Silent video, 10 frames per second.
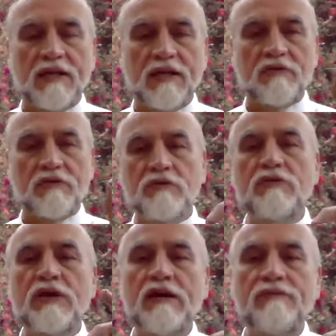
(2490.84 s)
and through
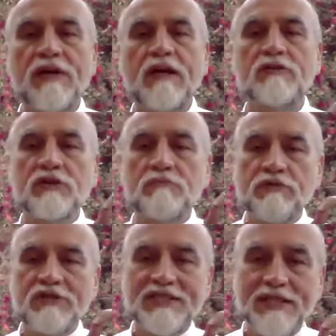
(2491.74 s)
that vow to
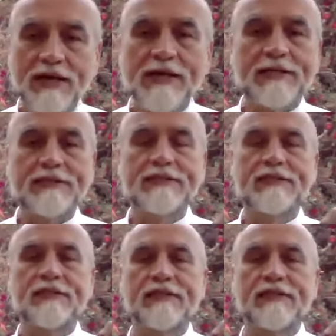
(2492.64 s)
protect